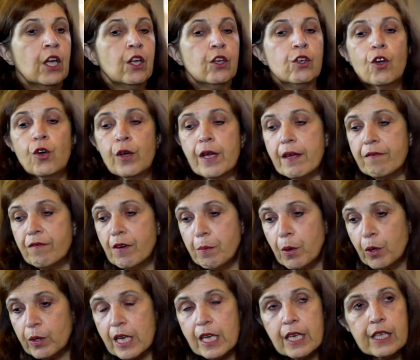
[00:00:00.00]
Not
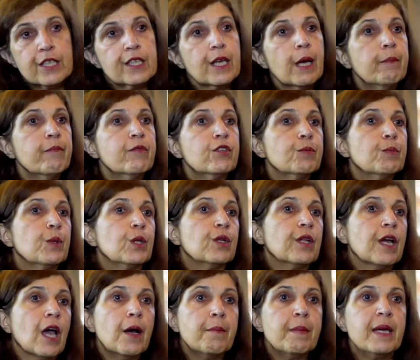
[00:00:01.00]
everybody is comfortable
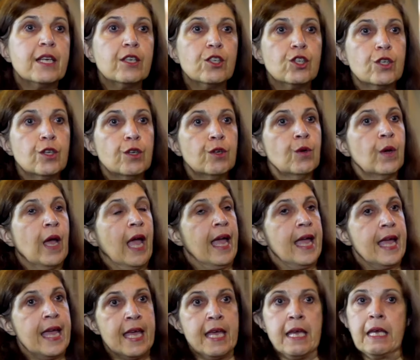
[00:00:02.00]
coming to
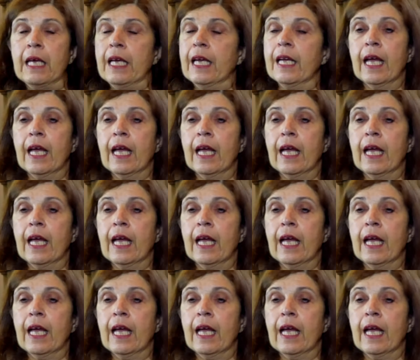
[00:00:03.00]
a